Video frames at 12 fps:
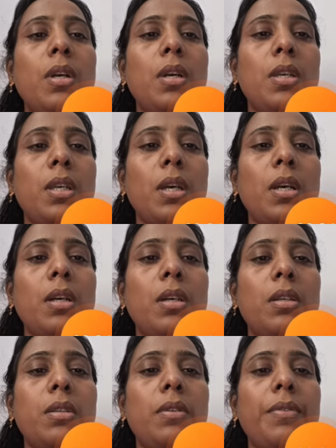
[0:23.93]
Here,
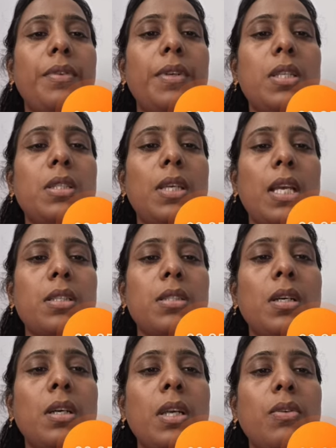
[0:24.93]
if it is yes
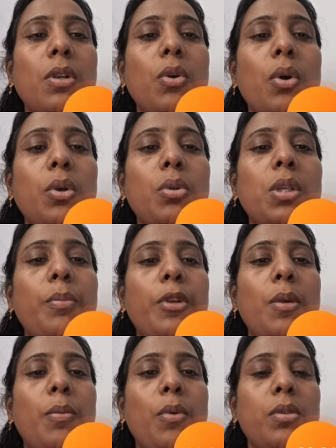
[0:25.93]
now, it will go to the
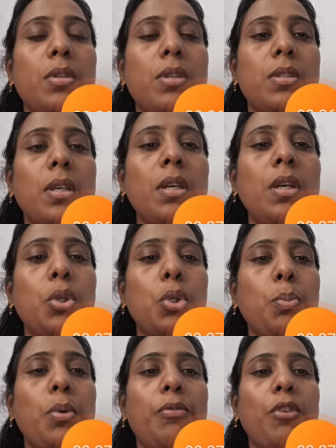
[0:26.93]
preprocessor to
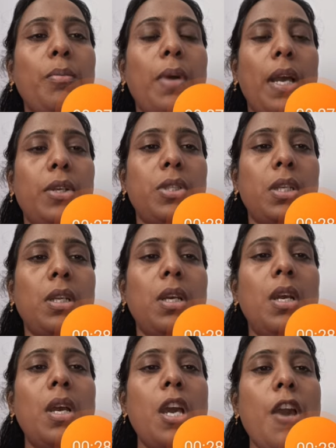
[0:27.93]
perform action.
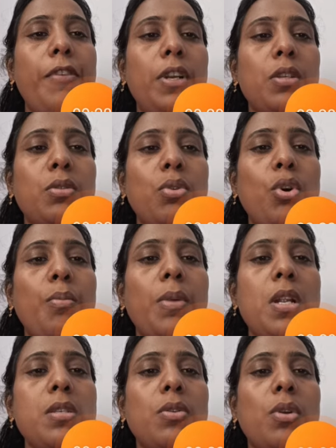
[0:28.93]
If it is no,
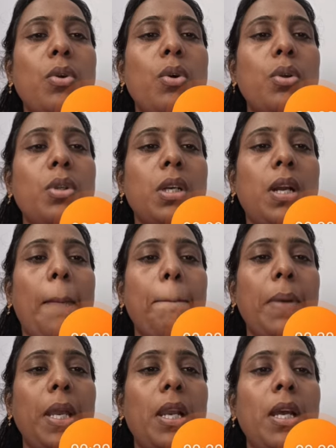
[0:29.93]
means it will go to the
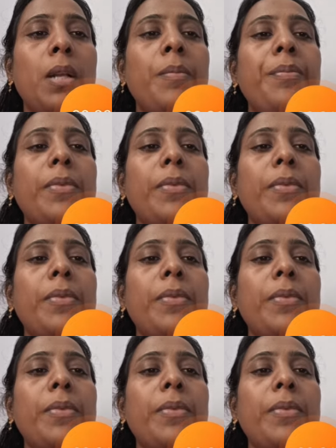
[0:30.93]
compiler,